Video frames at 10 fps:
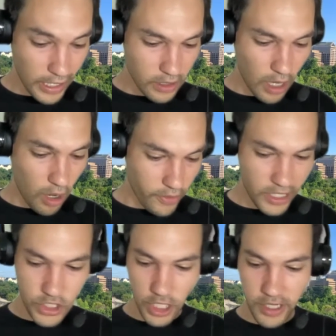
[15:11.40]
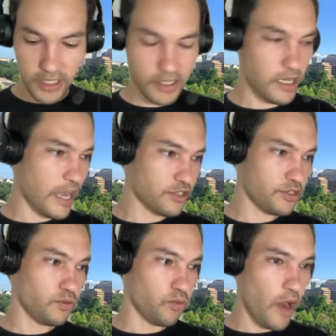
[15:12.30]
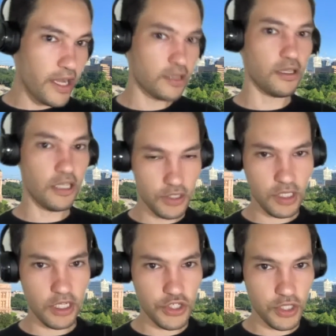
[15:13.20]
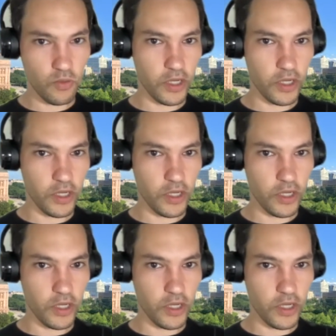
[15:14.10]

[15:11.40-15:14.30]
all the attorneys that actually write the legislation.